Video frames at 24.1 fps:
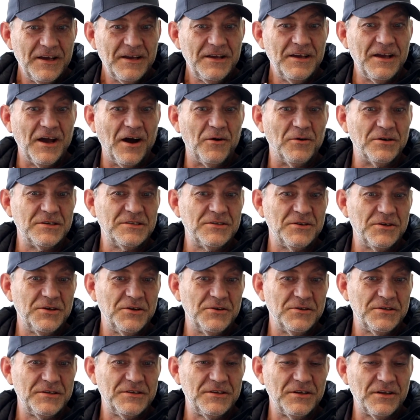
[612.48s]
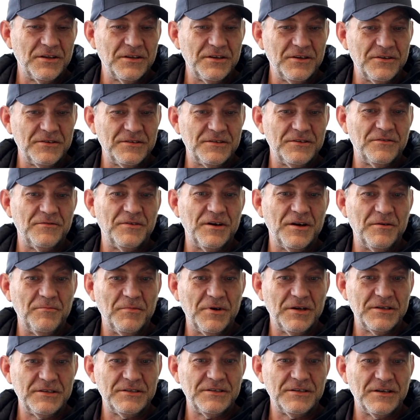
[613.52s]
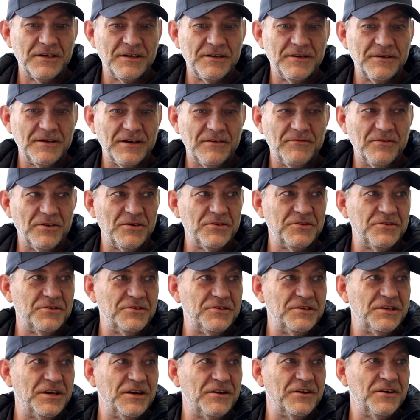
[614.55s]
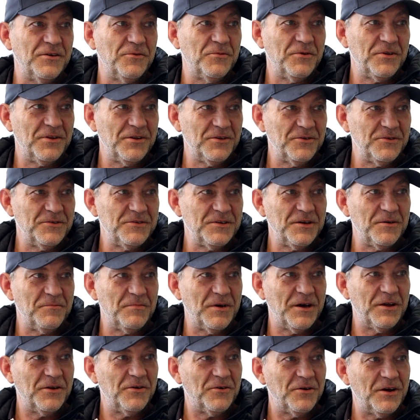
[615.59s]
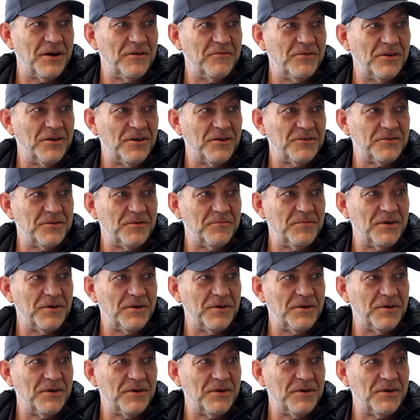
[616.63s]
Yeah, so you still very much haven't lost your cherry with losing a bet, or have you lost a